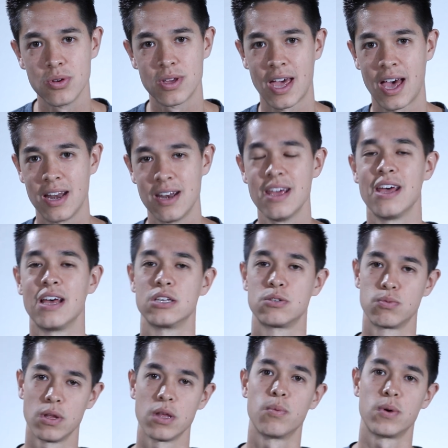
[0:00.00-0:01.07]
you get is
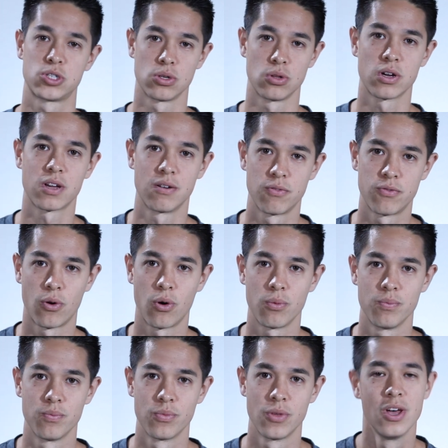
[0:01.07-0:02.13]
really what you're looking
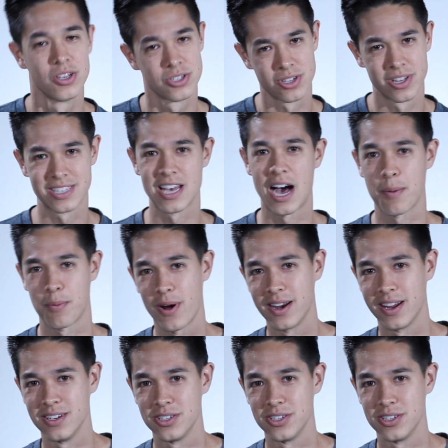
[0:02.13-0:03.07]
for. So let's hop right